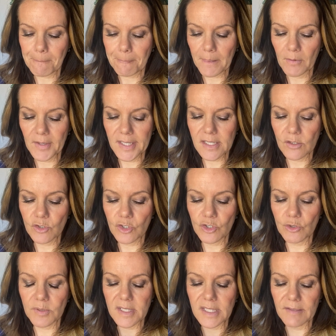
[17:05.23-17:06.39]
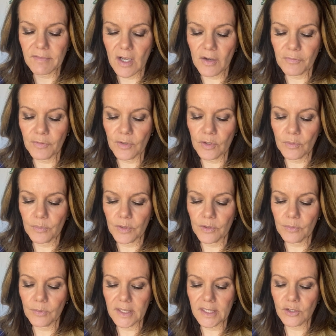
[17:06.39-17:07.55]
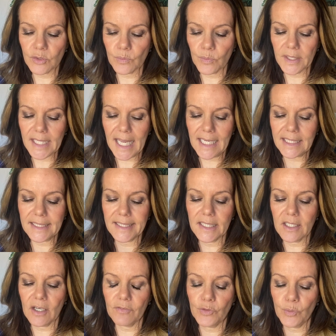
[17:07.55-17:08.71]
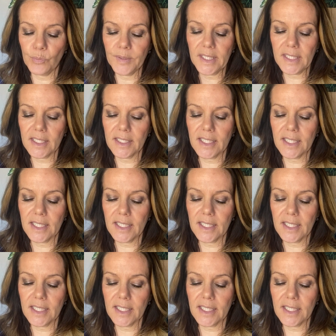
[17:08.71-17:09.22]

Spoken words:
Okay, so should you receive an offer, were you willing to work any day of the week,